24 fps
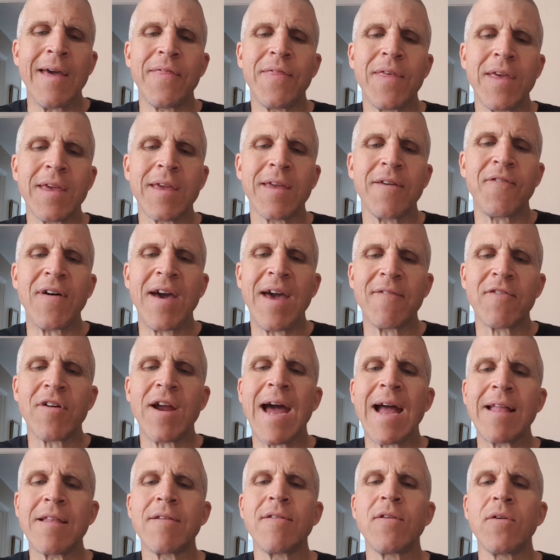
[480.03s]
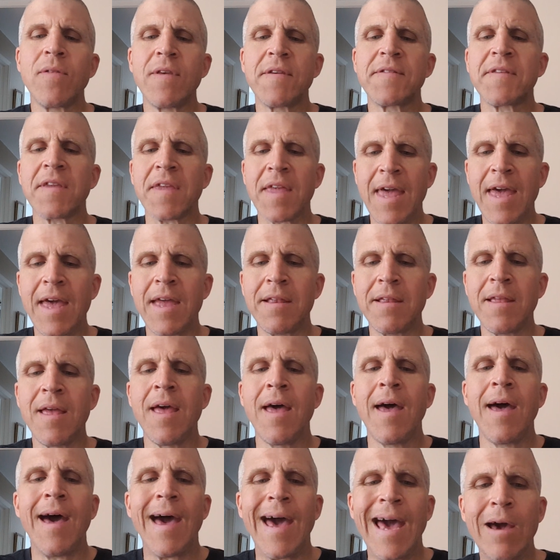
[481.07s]
think if I ever had to do this again,
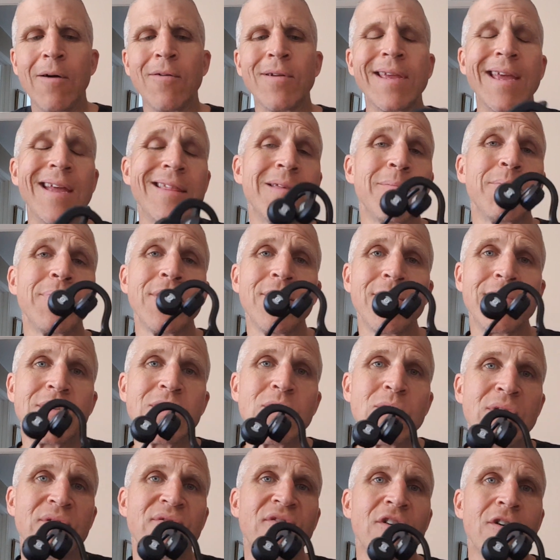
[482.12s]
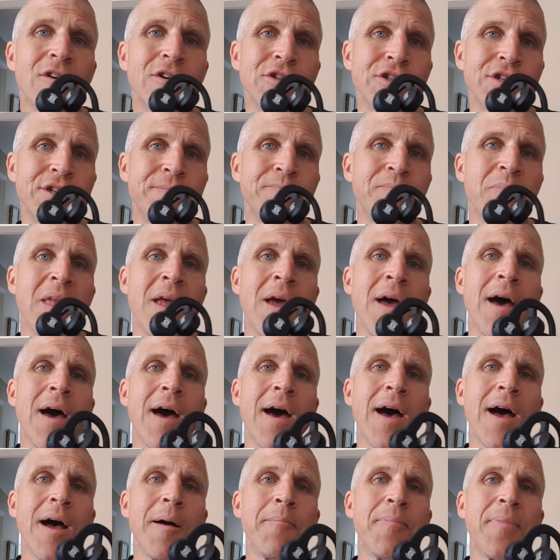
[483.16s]
I would get the Bluetooth version.
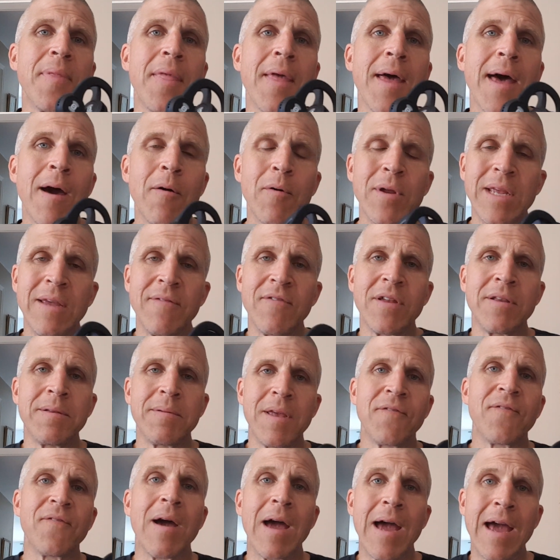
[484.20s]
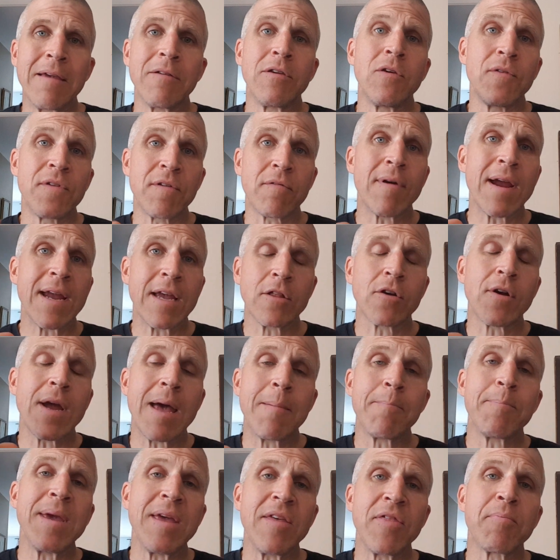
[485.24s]
I would even, if I use a regular
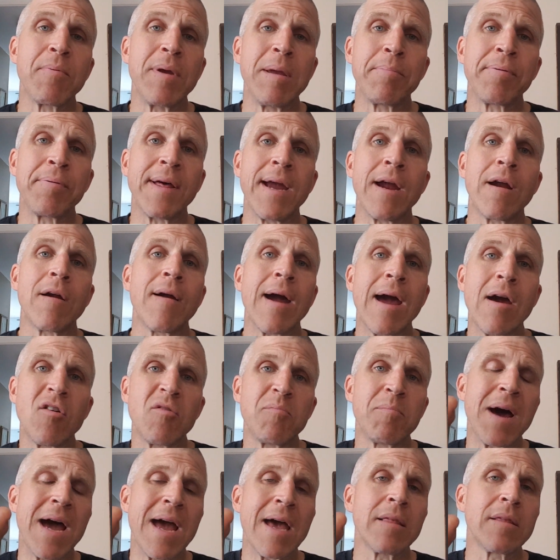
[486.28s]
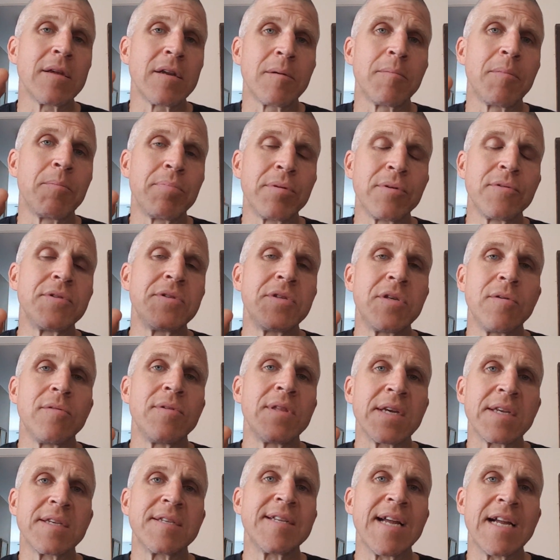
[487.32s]
MP3 player, I would buy a little
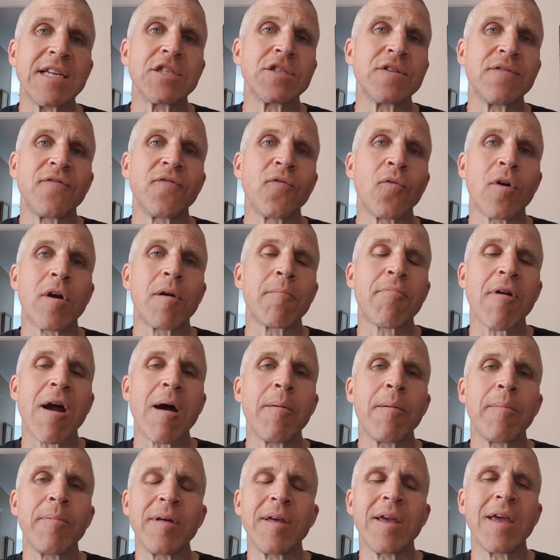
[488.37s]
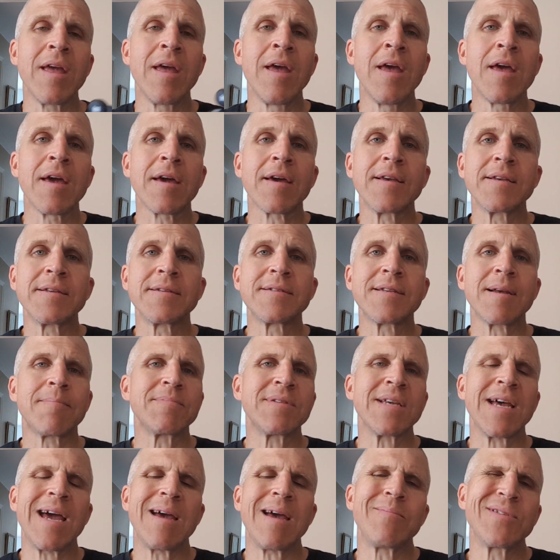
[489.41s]
Bluetooth extension for it probably, because
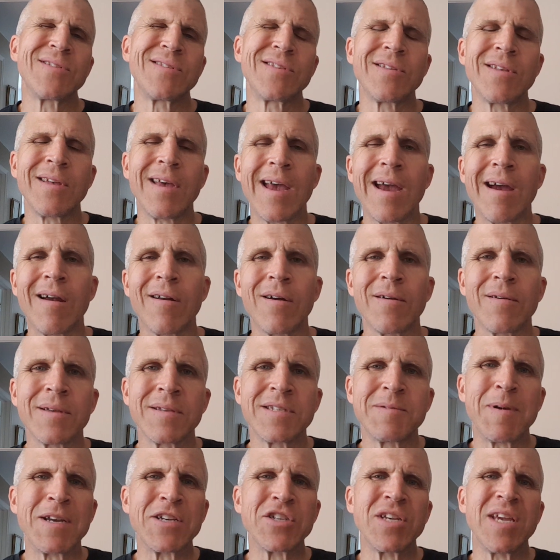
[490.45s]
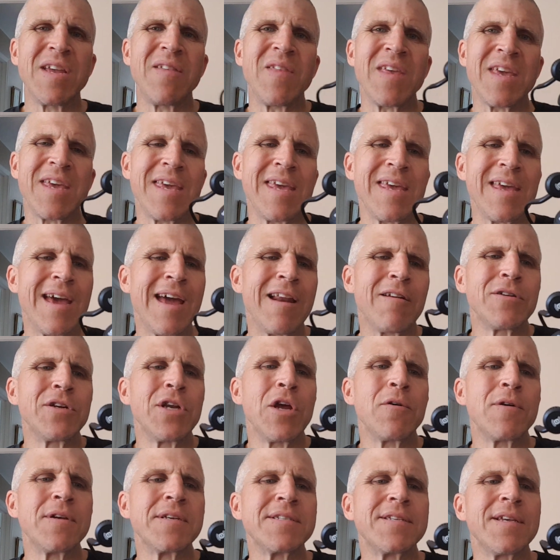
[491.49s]
sometimes, I don't know, especially in the heat, I don't
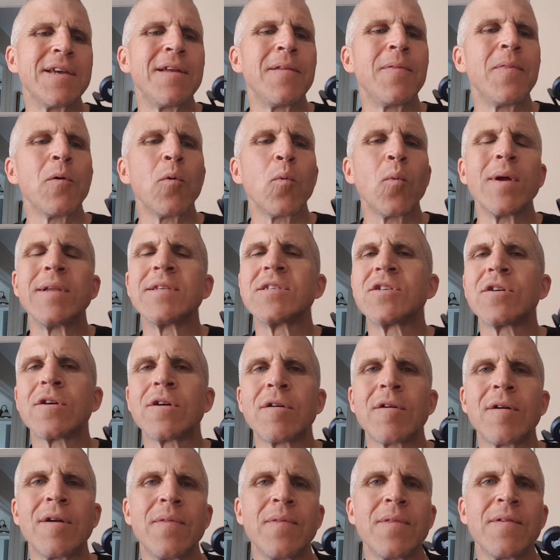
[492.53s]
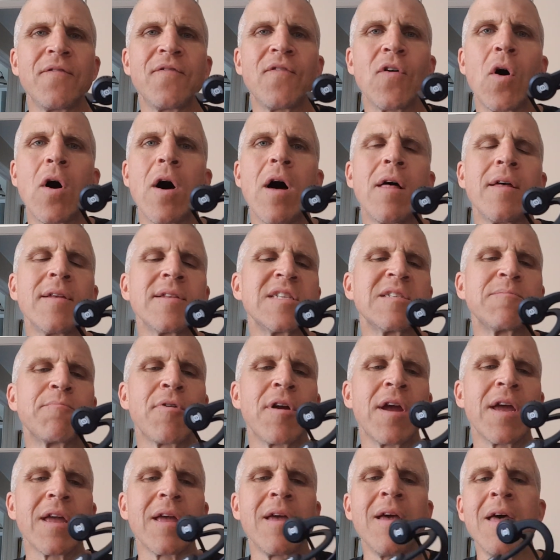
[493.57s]
notice it in the winter and the fall and
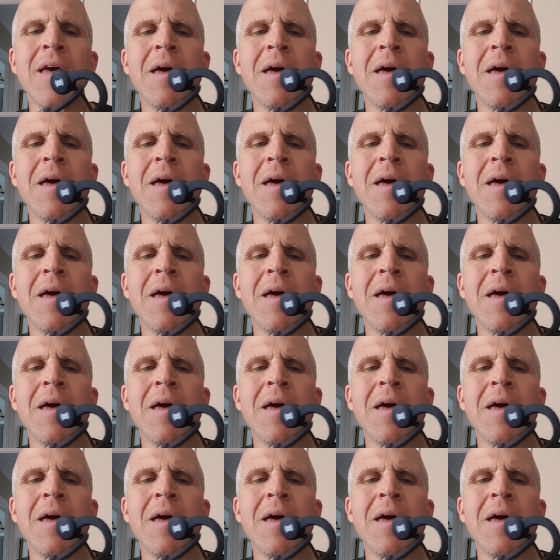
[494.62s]
spring.